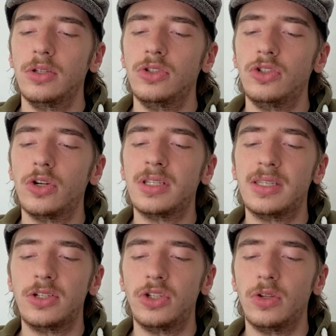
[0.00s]

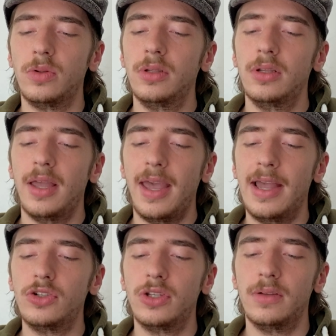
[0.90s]
Jurisdictional,
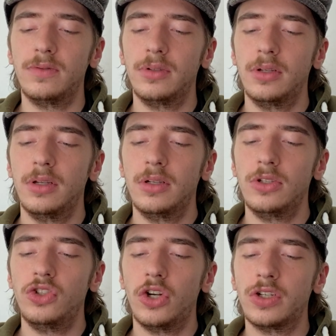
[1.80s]
adjective.
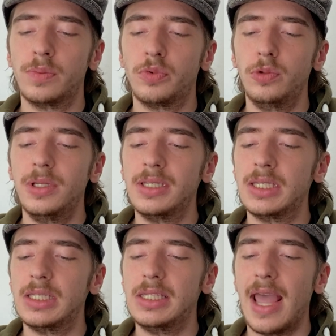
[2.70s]

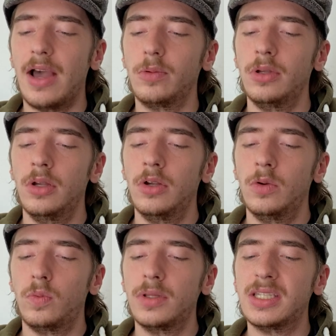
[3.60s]
Jurisprudence, noun,
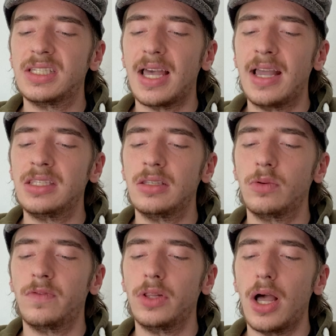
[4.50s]
1. The science
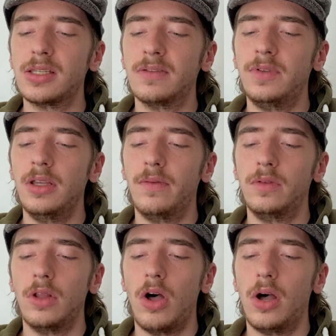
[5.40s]
or philosophy
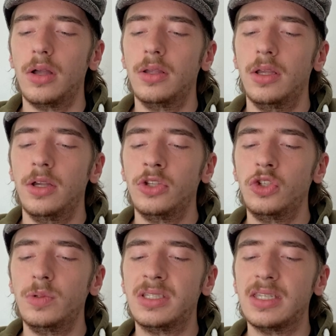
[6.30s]
of law.
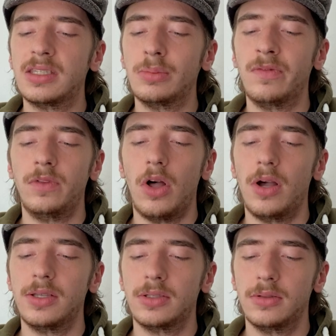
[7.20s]
2. A system of
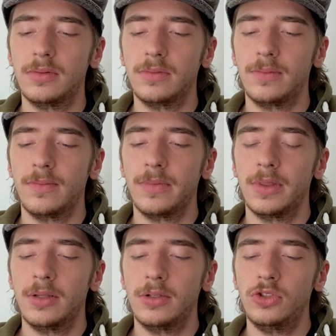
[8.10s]
laws.
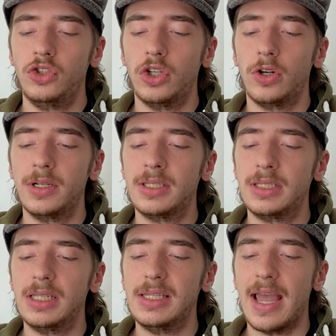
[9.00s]

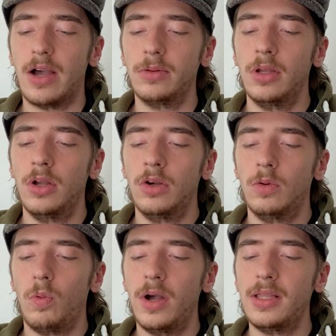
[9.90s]
Jurist, noun,
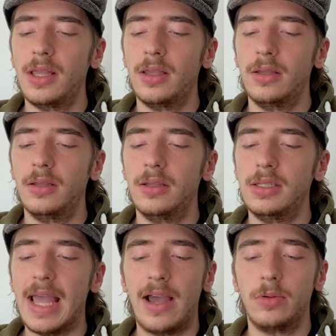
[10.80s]
1.
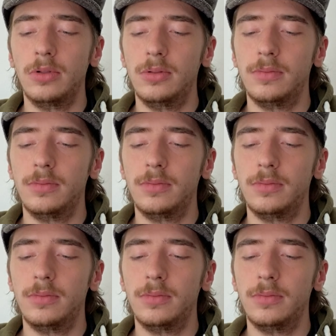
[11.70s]
Noun.